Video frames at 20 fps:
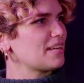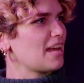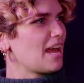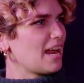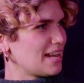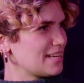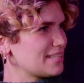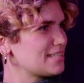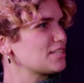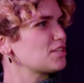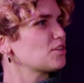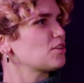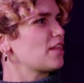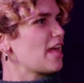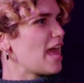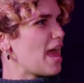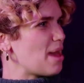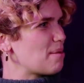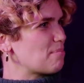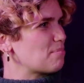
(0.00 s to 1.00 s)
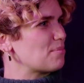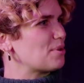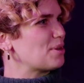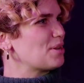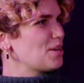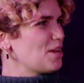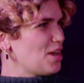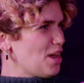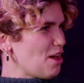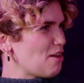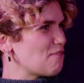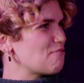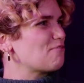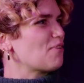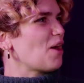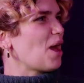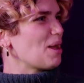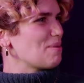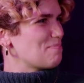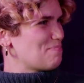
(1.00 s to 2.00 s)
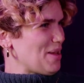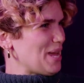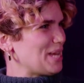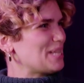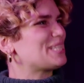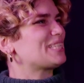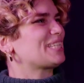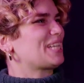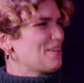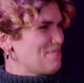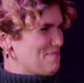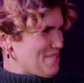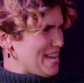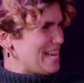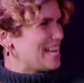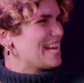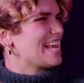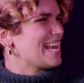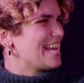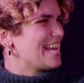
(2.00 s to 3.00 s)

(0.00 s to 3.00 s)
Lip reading: and I still am a vibe-based comedian.